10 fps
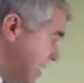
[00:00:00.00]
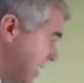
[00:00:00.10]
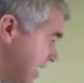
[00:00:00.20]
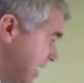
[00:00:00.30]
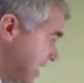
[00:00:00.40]

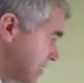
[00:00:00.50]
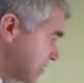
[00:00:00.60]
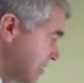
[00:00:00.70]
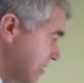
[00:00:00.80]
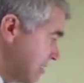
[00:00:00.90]
and it
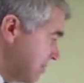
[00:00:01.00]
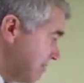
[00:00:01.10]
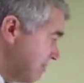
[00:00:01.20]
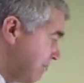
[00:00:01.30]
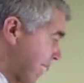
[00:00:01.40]
gets
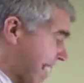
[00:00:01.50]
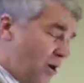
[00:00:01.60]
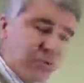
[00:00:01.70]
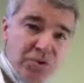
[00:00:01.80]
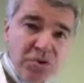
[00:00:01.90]

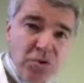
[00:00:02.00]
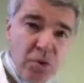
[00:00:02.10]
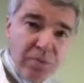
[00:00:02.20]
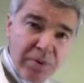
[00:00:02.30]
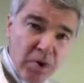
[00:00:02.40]
bound to
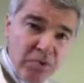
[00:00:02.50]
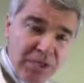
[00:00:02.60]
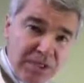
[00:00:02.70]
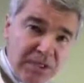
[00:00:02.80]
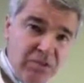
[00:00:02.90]
a
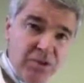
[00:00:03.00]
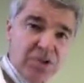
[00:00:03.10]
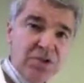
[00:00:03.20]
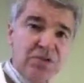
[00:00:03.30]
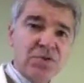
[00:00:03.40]
protein, which
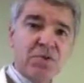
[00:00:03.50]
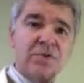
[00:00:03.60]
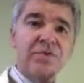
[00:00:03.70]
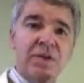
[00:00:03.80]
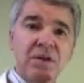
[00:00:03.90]
is sort
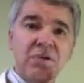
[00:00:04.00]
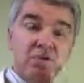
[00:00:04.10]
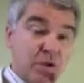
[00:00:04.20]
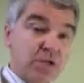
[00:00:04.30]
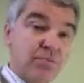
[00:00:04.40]
of the
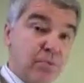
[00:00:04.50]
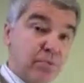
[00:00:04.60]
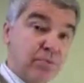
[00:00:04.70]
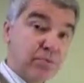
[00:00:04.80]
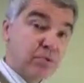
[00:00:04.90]

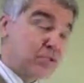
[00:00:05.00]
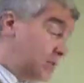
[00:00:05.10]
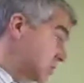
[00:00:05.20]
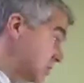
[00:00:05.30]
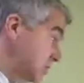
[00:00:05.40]
transport
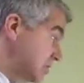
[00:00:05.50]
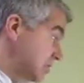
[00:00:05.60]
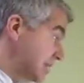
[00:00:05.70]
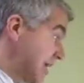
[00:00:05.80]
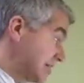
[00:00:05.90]
protein, which
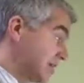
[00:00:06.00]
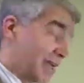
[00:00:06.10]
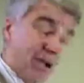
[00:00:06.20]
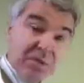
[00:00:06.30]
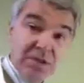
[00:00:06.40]
this
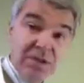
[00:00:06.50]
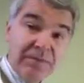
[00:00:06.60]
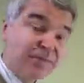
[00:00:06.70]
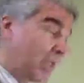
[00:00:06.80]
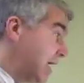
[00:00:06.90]
taxicab is,
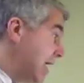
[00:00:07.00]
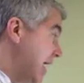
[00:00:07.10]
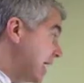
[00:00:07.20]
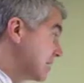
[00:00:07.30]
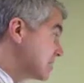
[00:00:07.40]

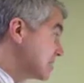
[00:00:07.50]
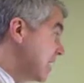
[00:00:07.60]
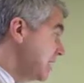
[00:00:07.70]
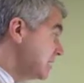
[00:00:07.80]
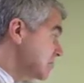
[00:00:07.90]
and it's
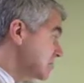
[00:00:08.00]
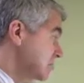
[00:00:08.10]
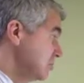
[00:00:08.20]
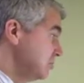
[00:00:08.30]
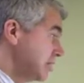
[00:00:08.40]
taken
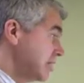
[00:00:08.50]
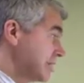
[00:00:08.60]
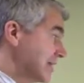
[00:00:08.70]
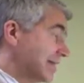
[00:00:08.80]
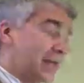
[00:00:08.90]
to
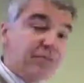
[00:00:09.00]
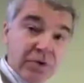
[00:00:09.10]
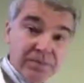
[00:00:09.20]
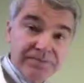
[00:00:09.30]
the liver,